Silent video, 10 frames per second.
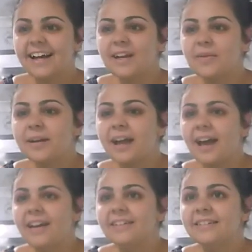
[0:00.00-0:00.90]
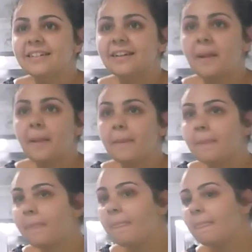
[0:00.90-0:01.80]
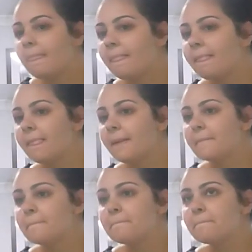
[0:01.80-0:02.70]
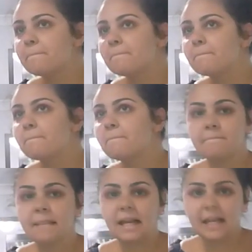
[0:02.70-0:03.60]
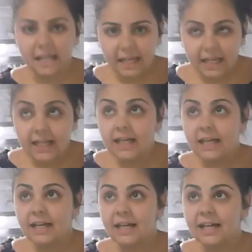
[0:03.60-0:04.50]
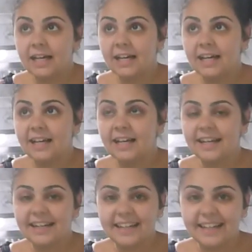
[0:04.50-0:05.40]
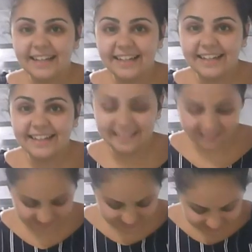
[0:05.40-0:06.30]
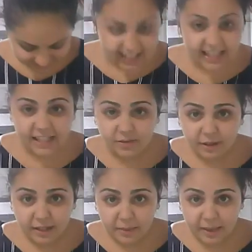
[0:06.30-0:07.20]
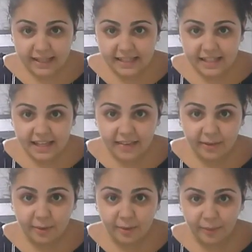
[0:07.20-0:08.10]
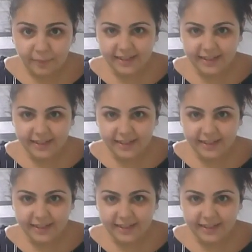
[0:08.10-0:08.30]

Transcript: You okay? Yeah. I felt it coming out. It was disgusting. He's run away into the other room.